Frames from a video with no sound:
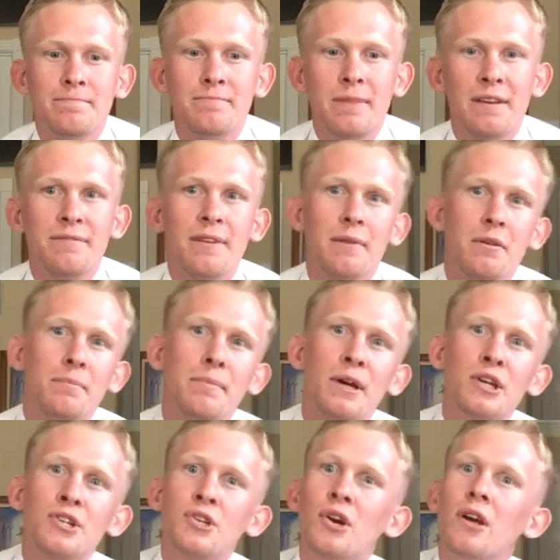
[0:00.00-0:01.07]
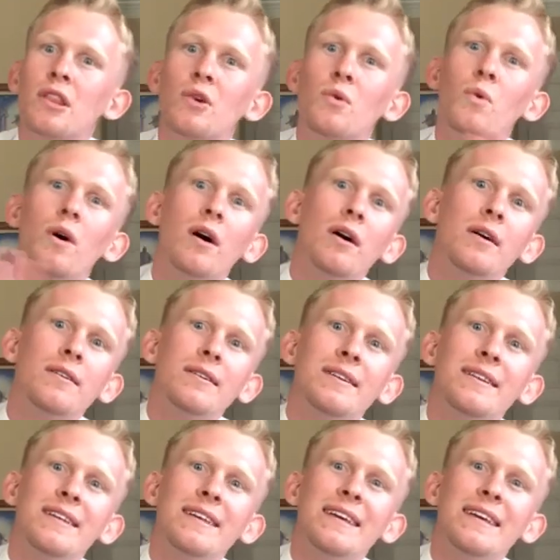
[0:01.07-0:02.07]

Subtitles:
my family picture on the wall,